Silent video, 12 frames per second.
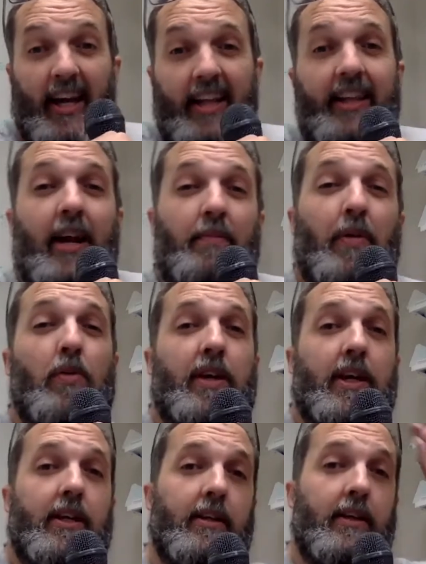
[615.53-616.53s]
And then I poke
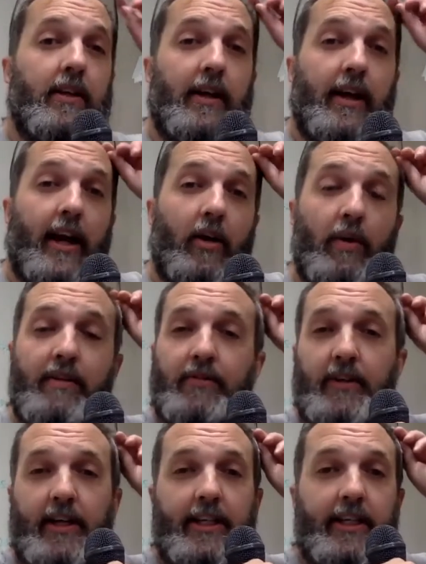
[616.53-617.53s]
it and I wait
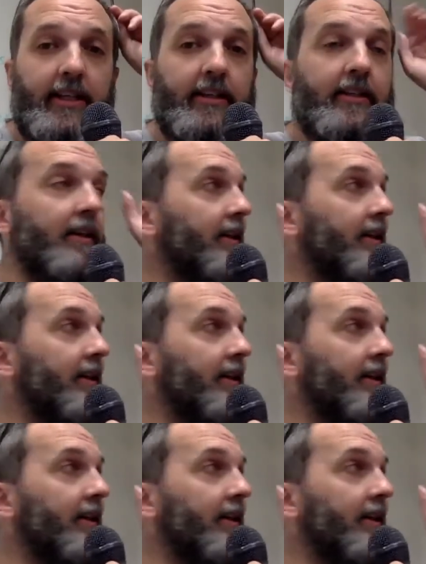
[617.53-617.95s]
for any